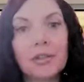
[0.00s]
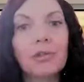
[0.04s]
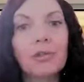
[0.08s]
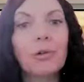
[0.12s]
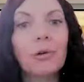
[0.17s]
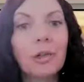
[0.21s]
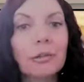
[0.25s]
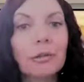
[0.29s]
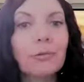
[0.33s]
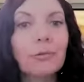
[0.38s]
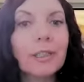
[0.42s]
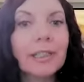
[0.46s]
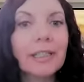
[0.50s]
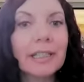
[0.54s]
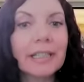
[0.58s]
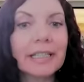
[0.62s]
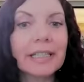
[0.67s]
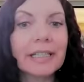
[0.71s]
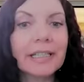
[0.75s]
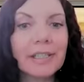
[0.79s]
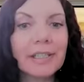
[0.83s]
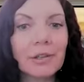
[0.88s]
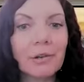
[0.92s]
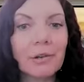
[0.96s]
a controlled
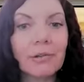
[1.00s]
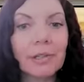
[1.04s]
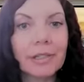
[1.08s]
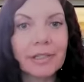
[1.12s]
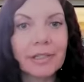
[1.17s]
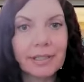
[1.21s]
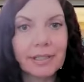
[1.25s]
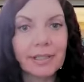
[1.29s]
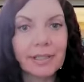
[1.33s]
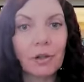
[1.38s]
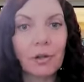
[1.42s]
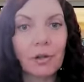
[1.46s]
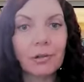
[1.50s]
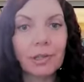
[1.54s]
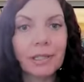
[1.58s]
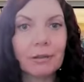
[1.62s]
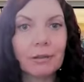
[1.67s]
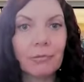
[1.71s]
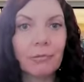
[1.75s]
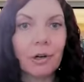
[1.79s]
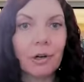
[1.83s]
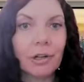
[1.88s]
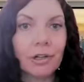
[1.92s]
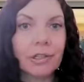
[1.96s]
release so it
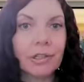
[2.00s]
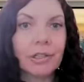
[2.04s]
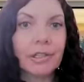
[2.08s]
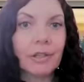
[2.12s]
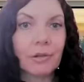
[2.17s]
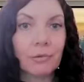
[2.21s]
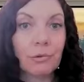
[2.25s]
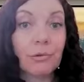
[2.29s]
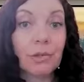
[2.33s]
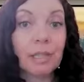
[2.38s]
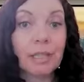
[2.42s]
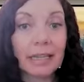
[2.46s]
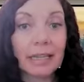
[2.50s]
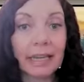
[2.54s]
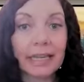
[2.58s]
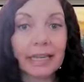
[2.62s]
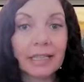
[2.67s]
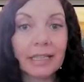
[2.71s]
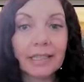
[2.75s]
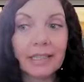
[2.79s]
slowly works through the